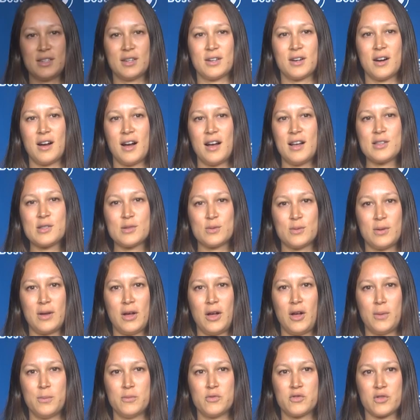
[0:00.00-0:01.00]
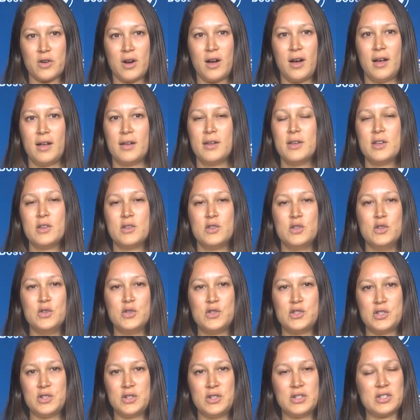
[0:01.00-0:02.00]
lacrosse will help draw new
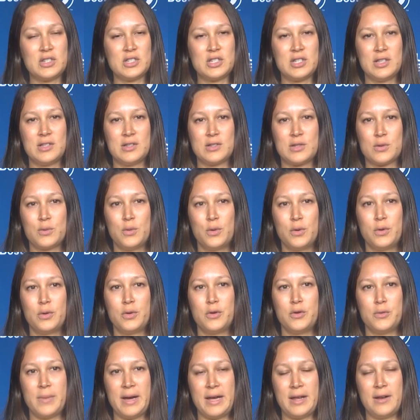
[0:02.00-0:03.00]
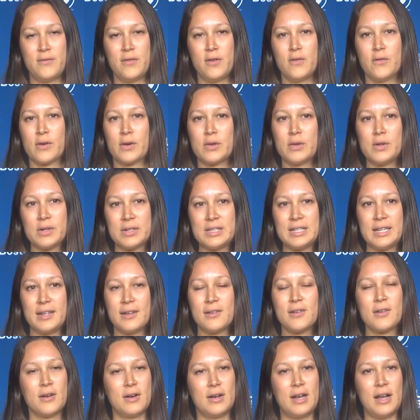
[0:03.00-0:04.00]
students to the school who might have overlooked
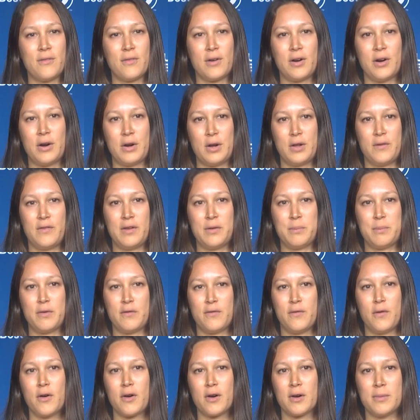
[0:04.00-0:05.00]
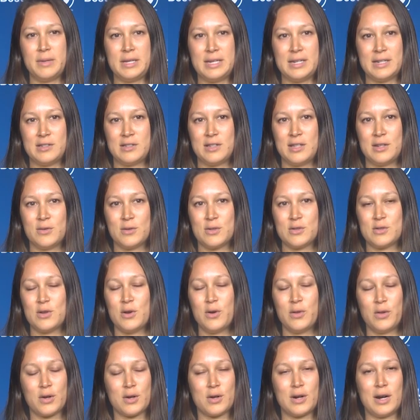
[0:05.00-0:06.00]
it or never heard of it before because there was
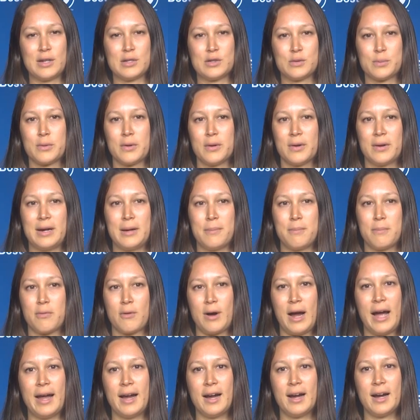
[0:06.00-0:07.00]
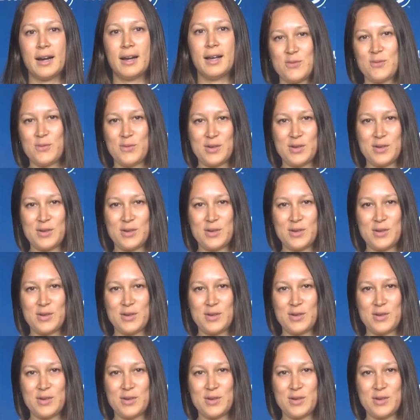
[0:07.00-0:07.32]
no lacrosse program prior.